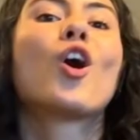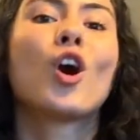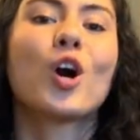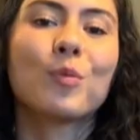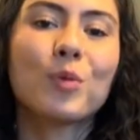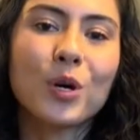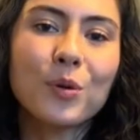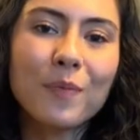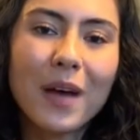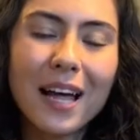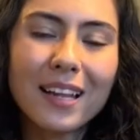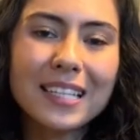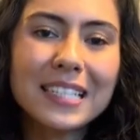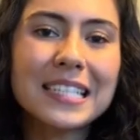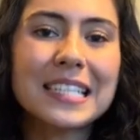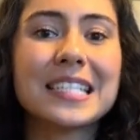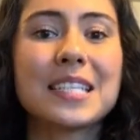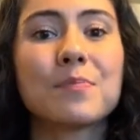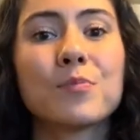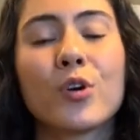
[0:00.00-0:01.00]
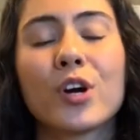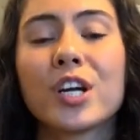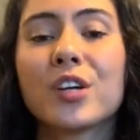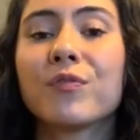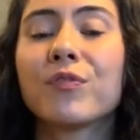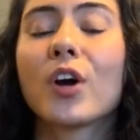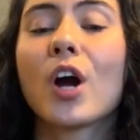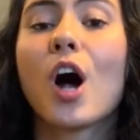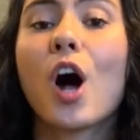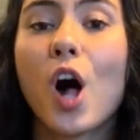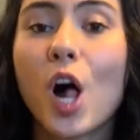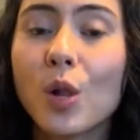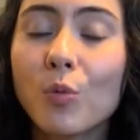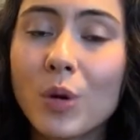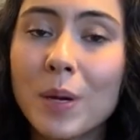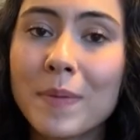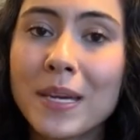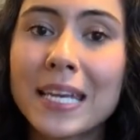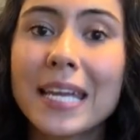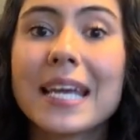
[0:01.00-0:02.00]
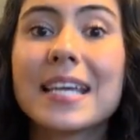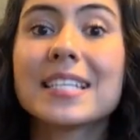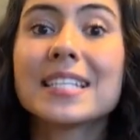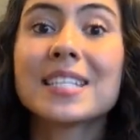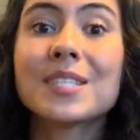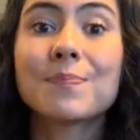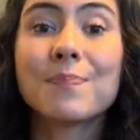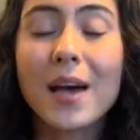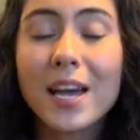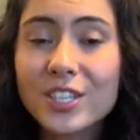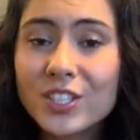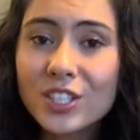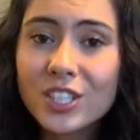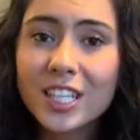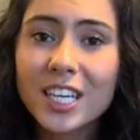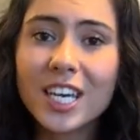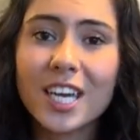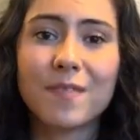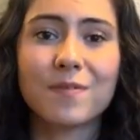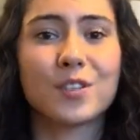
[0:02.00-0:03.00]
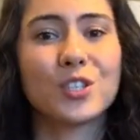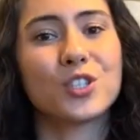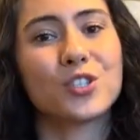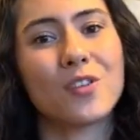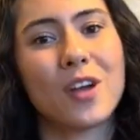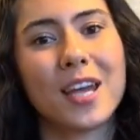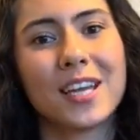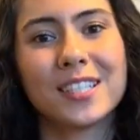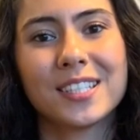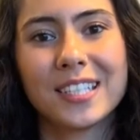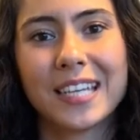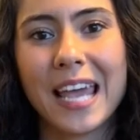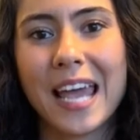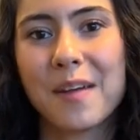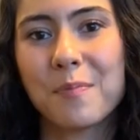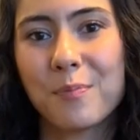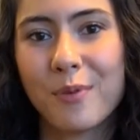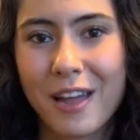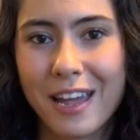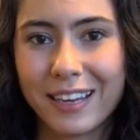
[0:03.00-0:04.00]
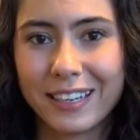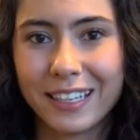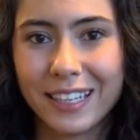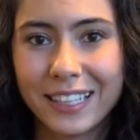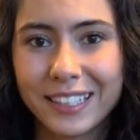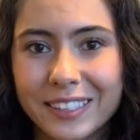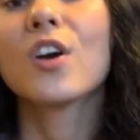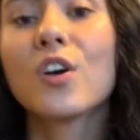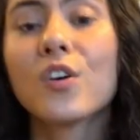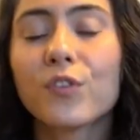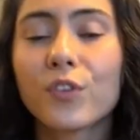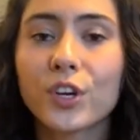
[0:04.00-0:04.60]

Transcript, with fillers: Hormone balance is important for all women, especially if you're trying to get pregnant.